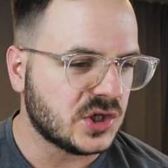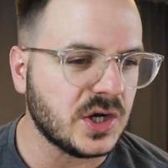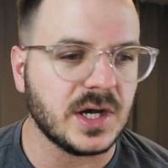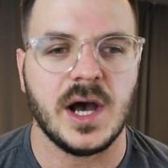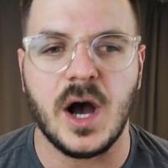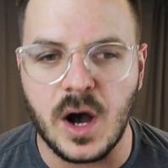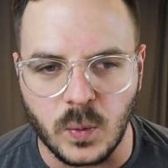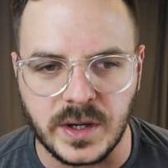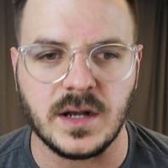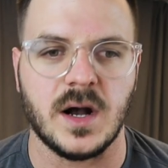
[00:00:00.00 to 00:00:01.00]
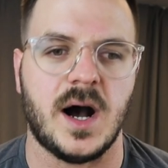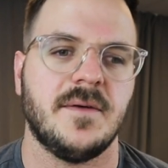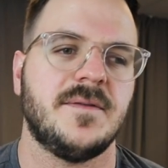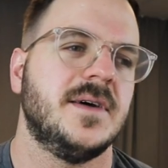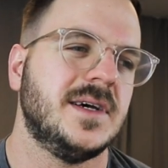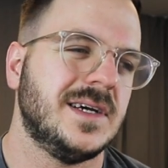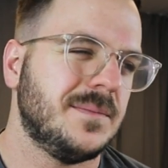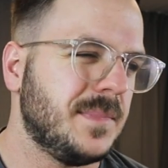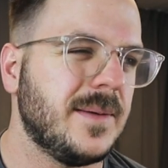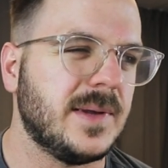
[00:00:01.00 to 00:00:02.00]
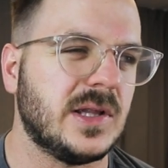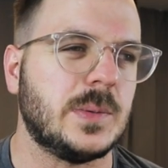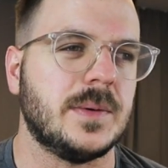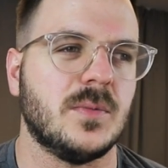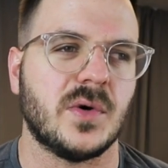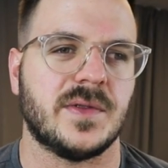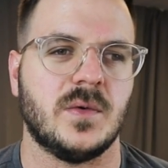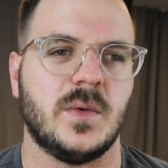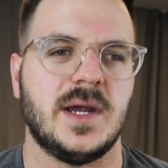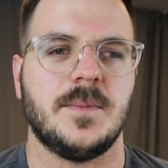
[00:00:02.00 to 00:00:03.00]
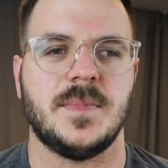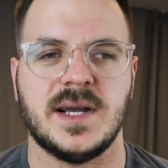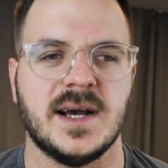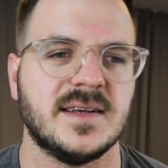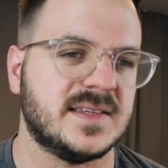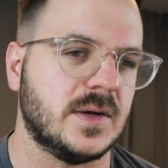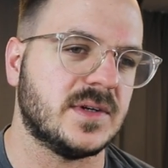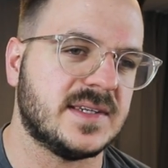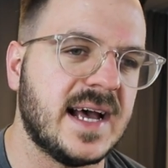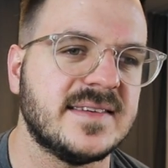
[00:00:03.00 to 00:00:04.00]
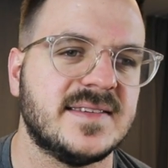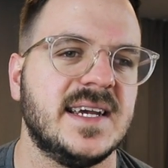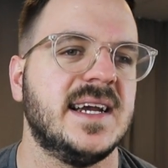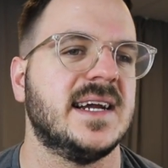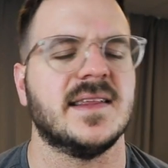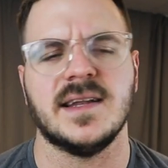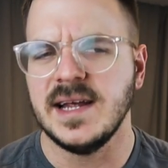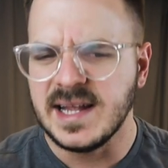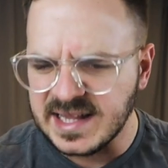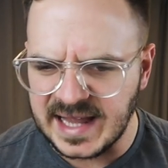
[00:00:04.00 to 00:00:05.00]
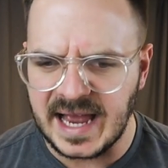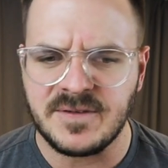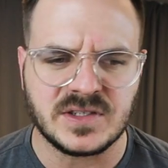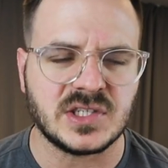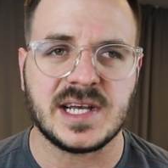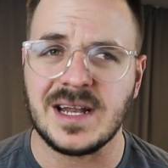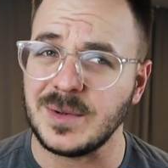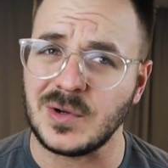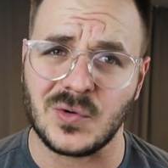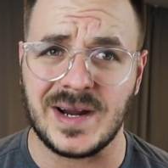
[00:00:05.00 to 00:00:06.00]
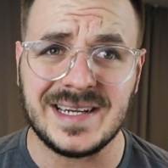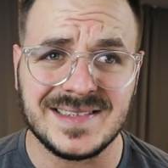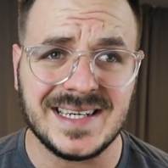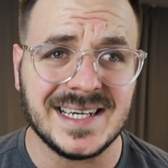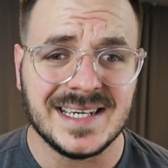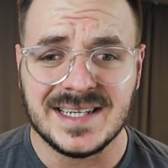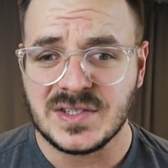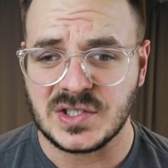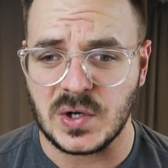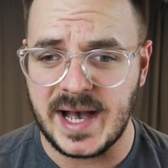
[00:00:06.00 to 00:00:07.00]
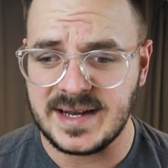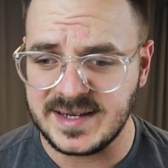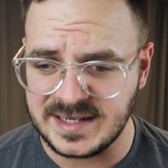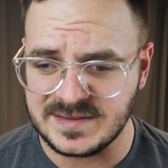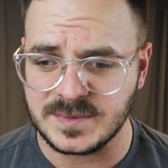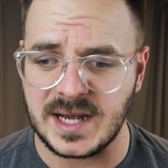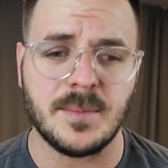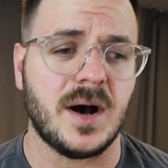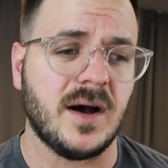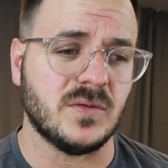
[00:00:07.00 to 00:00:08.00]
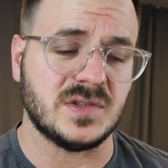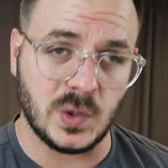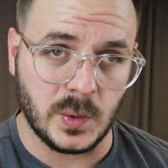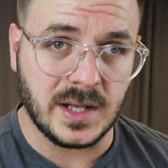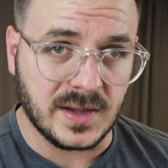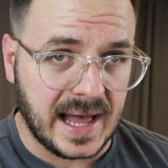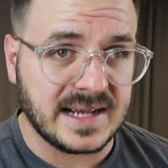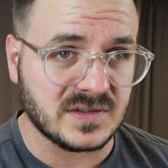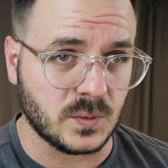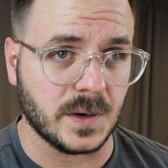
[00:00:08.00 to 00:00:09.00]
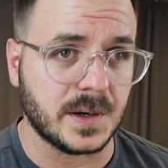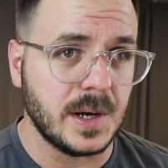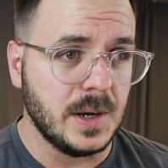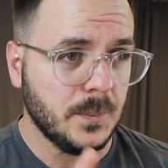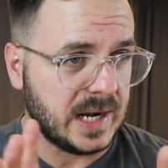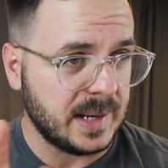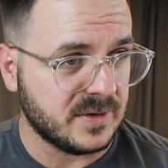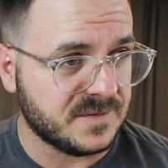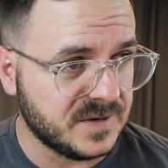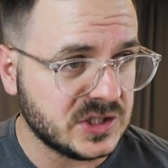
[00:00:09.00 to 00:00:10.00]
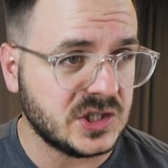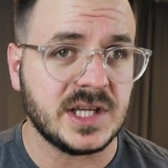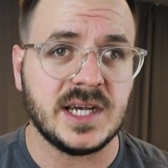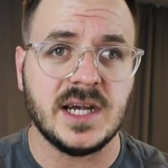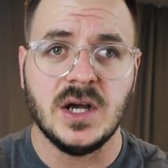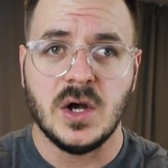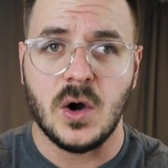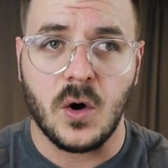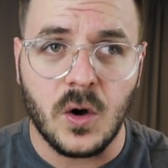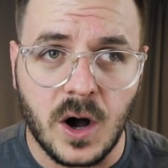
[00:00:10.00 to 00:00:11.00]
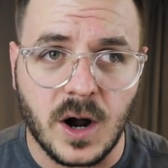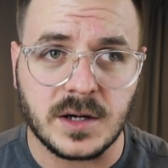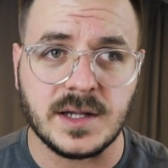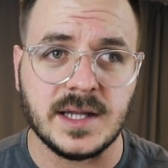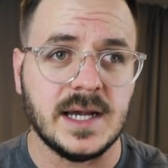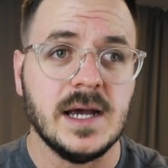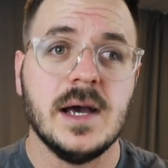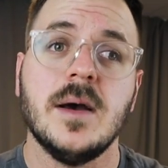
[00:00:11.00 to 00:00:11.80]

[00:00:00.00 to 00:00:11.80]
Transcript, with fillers: Took a week off maybe a little bit more than a week because they were testing and then life has just kind of been crazy. So I had to take some time off, was doing classwork, but I'm officially, wholeheartedly